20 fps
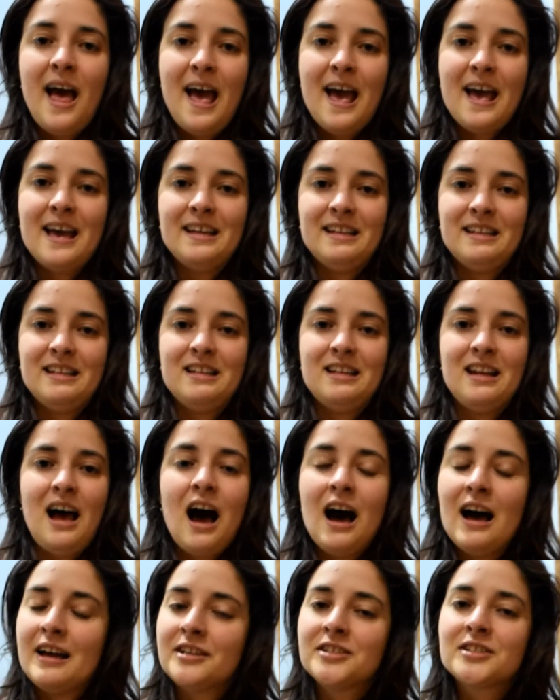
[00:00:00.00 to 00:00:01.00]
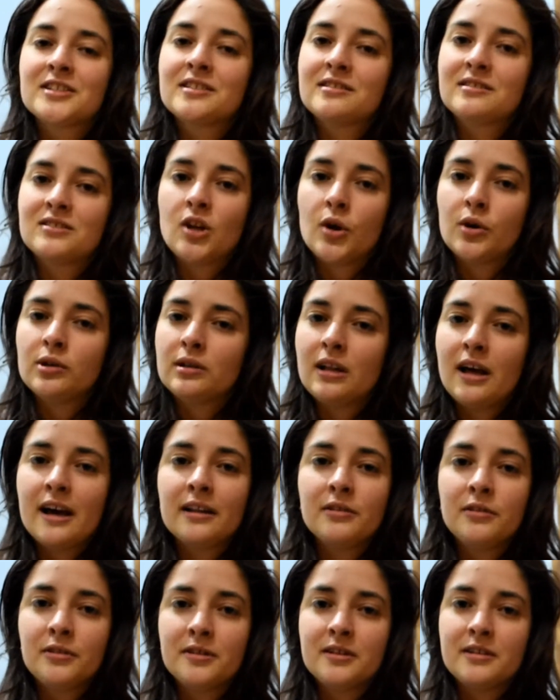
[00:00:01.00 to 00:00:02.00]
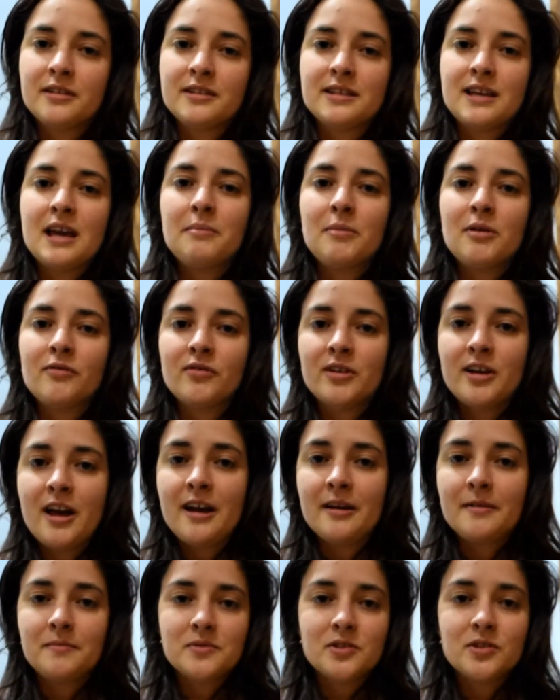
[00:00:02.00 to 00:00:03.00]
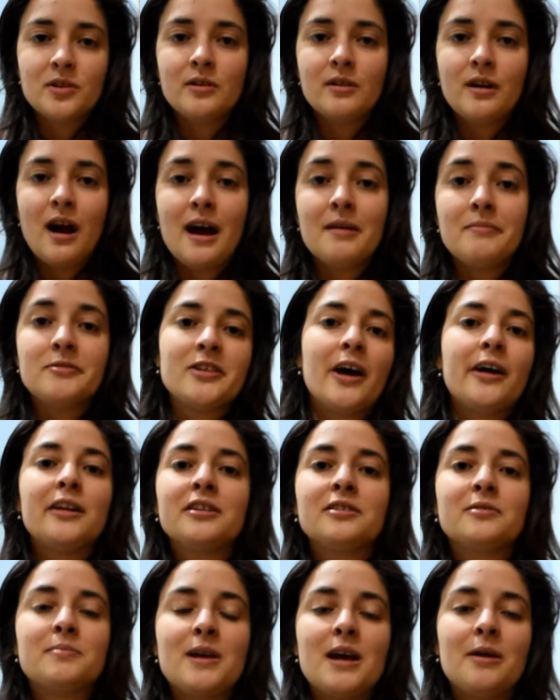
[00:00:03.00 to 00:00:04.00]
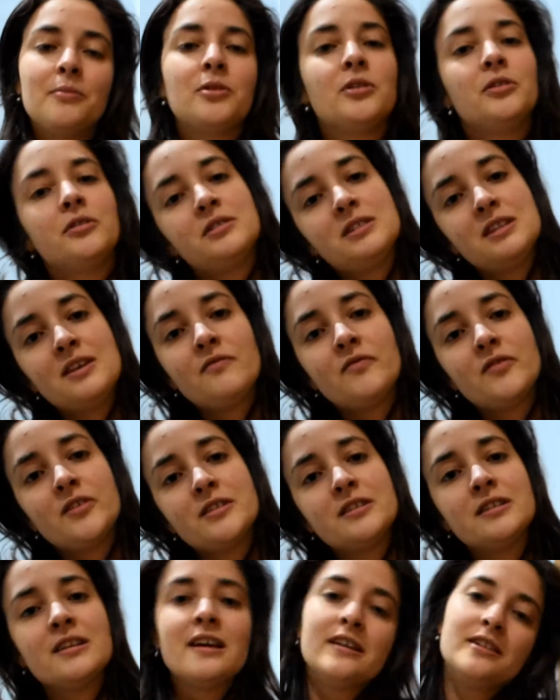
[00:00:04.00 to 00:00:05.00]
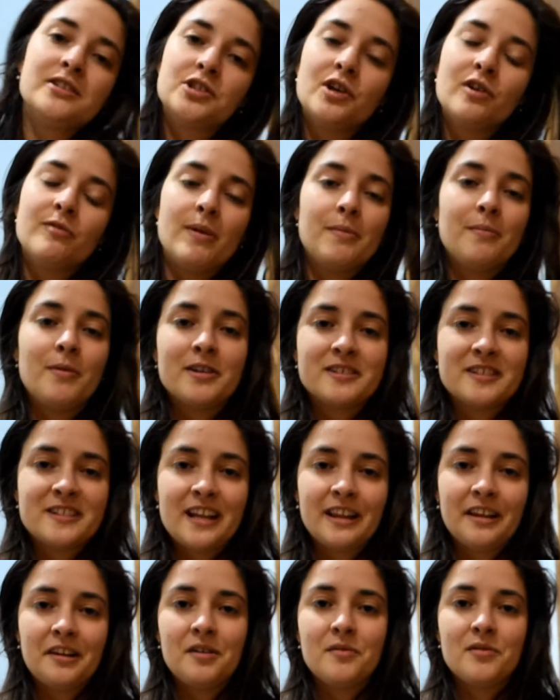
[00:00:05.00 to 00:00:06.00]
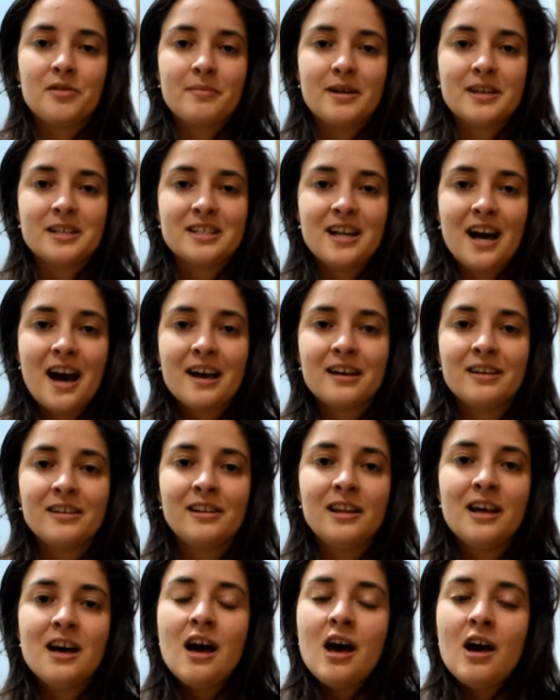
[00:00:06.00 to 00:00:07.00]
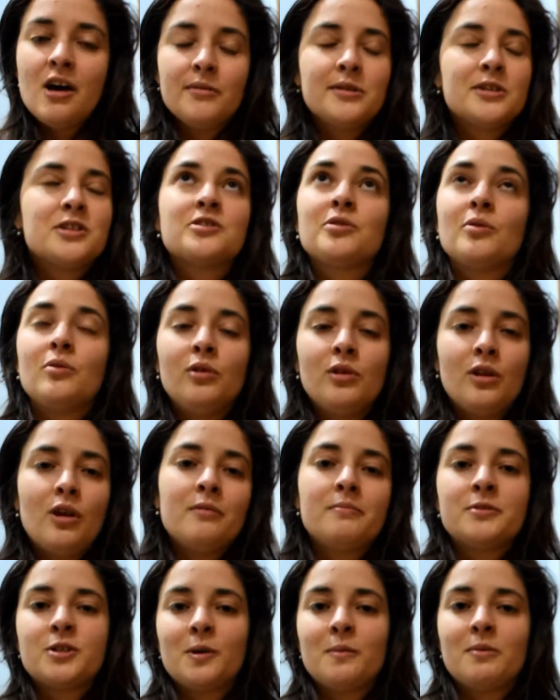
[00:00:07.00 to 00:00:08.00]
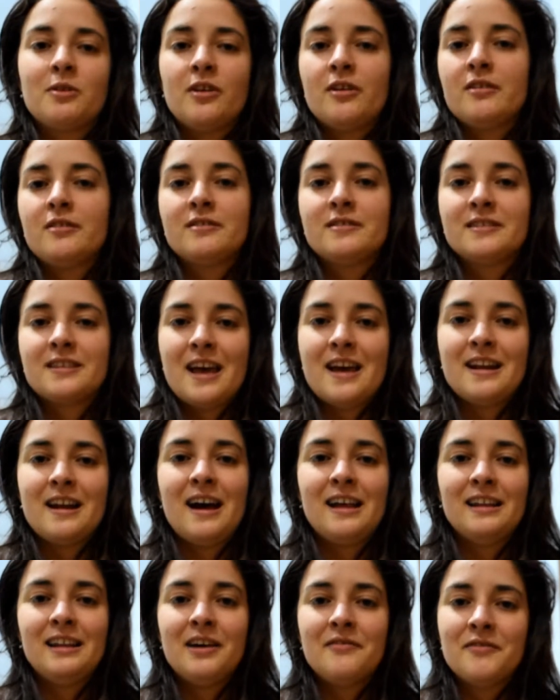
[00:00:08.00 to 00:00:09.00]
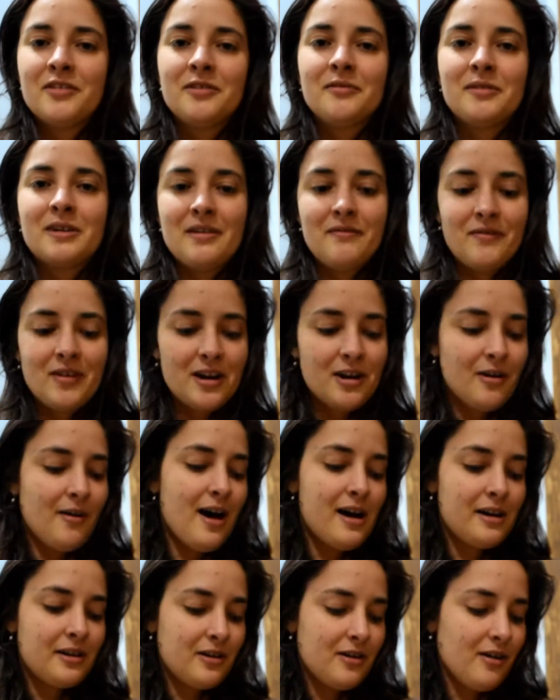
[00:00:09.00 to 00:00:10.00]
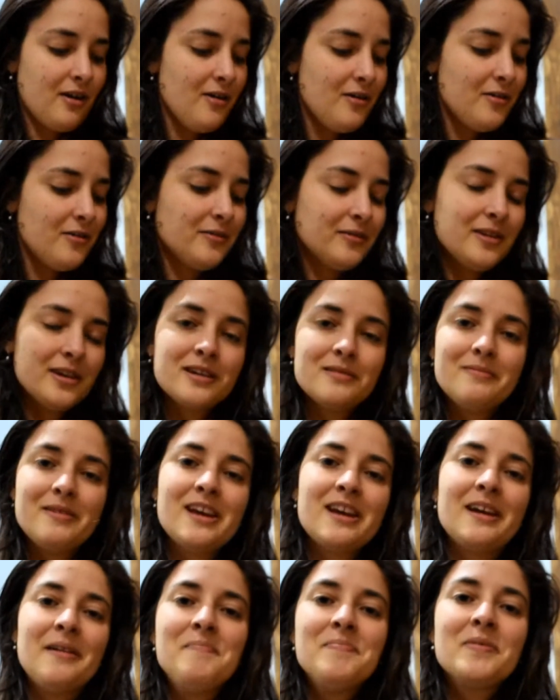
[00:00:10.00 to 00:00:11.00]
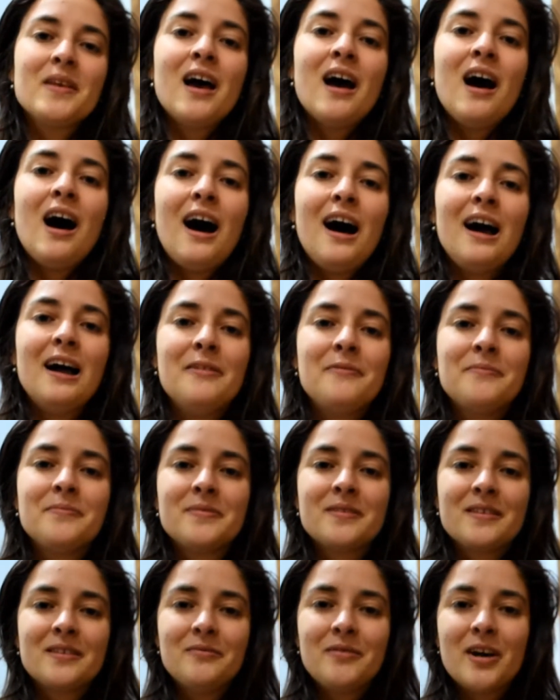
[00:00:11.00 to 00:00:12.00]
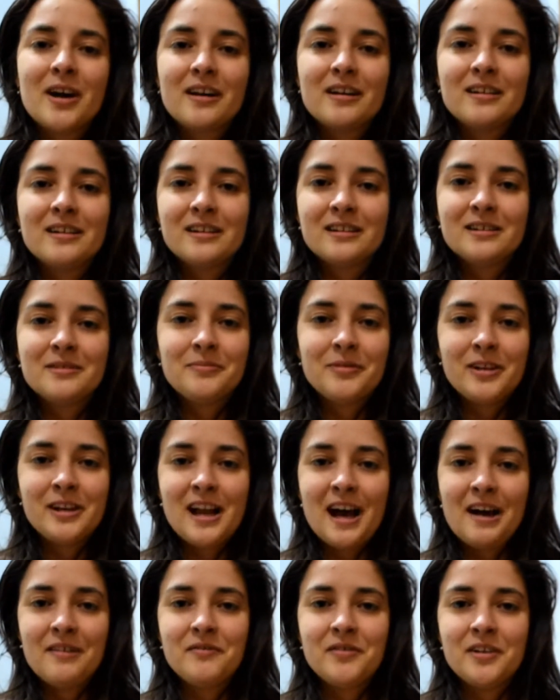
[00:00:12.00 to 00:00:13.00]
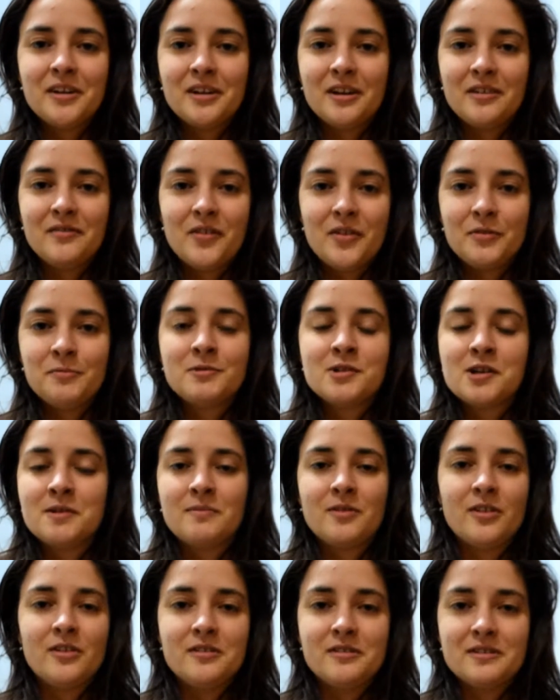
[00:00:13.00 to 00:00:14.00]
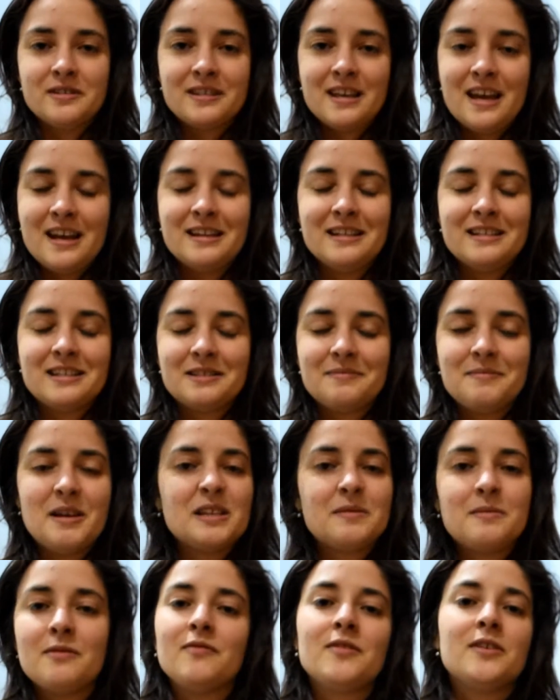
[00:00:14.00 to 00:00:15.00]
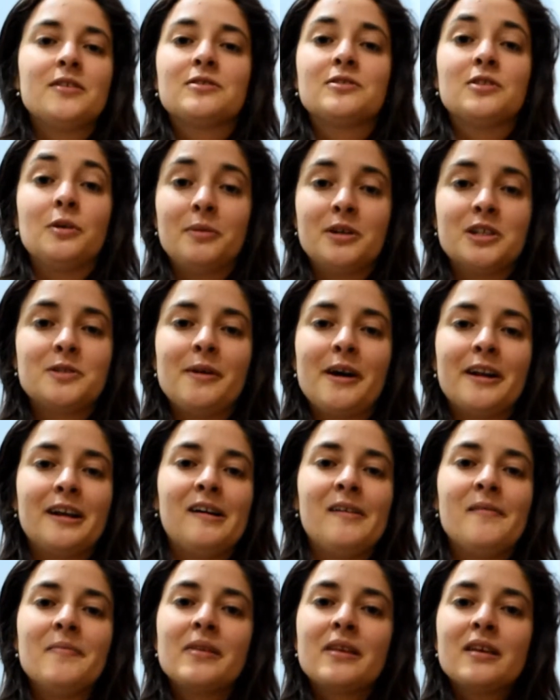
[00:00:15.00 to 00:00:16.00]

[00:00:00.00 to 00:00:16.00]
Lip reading: And I just don't like looking the same every day. So I'm starting to be able to look different and show off my personality with my style, which is all op shop clothes. And I love it whenever I go out, I go, oh, look at me. I'm wearing a complete outfit of op shop clothes and it just makes me feel so much better.